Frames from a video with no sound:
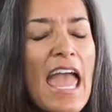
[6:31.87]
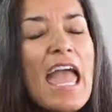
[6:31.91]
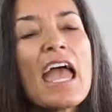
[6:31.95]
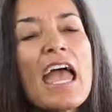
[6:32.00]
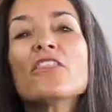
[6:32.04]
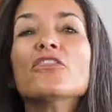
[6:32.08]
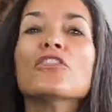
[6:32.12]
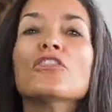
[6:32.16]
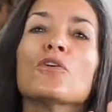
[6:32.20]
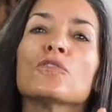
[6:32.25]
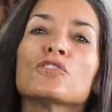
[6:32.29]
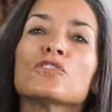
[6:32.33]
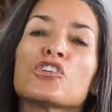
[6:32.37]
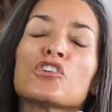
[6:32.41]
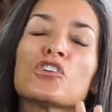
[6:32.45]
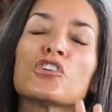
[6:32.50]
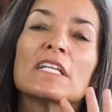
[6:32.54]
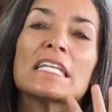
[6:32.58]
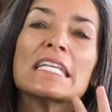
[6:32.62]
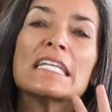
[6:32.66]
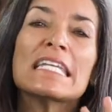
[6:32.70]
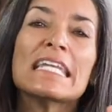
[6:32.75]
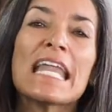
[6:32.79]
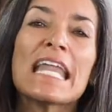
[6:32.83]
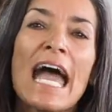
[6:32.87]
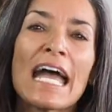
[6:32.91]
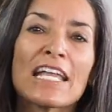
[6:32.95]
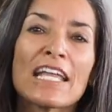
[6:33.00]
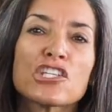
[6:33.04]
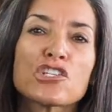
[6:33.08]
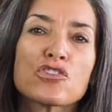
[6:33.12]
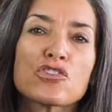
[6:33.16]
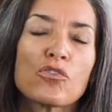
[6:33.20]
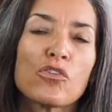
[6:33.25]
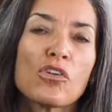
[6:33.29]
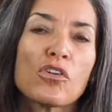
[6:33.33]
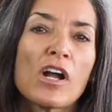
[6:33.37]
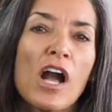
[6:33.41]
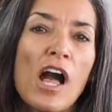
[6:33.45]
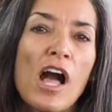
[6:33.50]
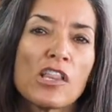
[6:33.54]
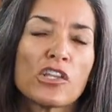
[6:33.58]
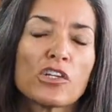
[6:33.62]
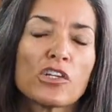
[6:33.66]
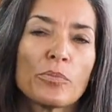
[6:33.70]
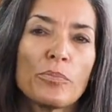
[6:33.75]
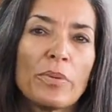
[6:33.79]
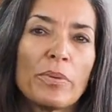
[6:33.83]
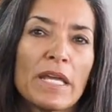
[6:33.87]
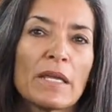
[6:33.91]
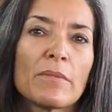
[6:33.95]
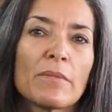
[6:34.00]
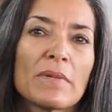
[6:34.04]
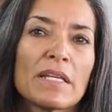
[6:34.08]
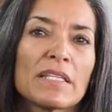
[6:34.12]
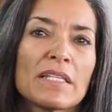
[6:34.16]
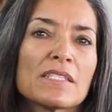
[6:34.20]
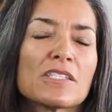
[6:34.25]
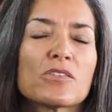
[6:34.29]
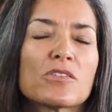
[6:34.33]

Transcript: And those are natural color pigments,